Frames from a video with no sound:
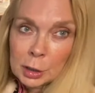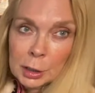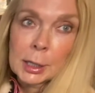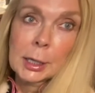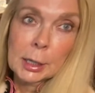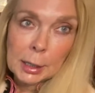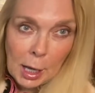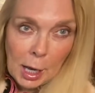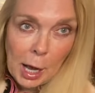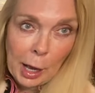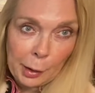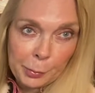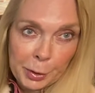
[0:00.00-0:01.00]
it
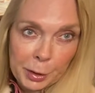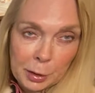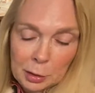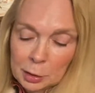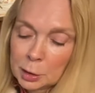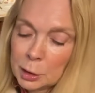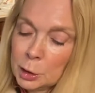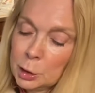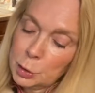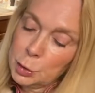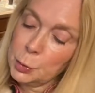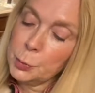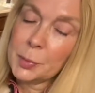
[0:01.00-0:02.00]
up
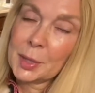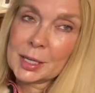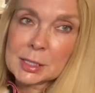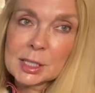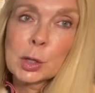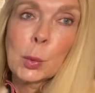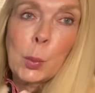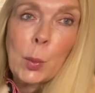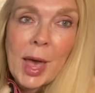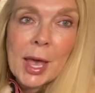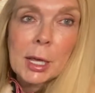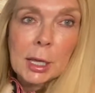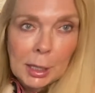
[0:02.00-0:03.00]
to mix the
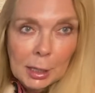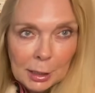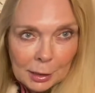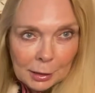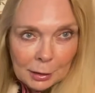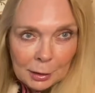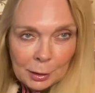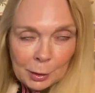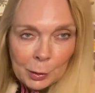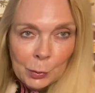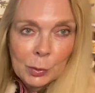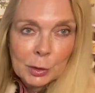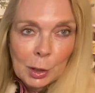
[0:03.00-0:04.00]
whey in
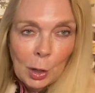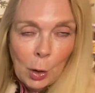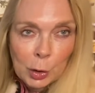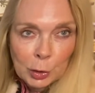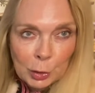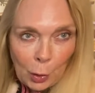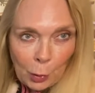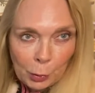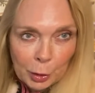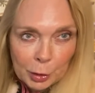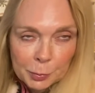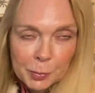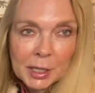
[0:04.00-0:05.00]
with the
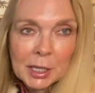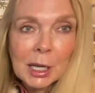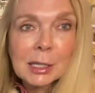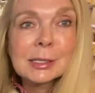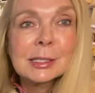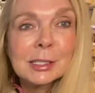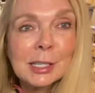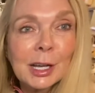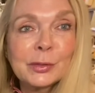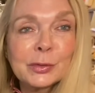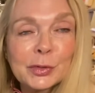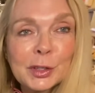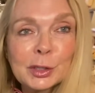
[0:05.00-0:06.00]
yogurt because it's
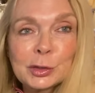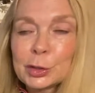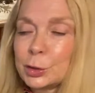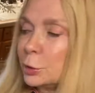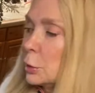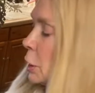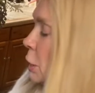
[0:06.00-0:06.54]
unfiltered.